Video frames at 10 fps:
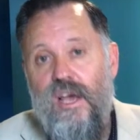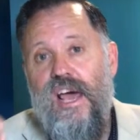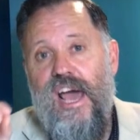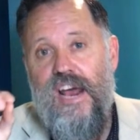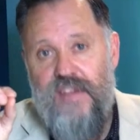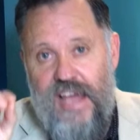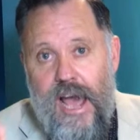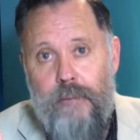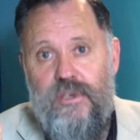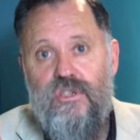and the
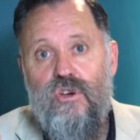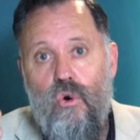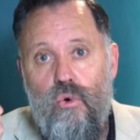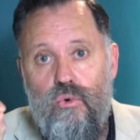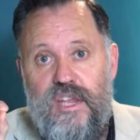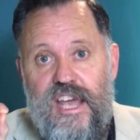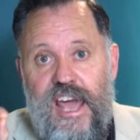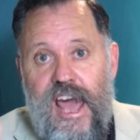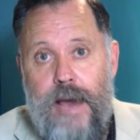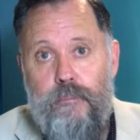app is called
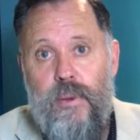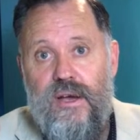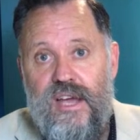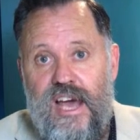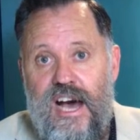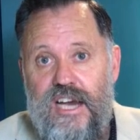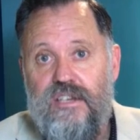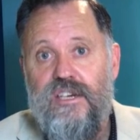CapCut, CapCut.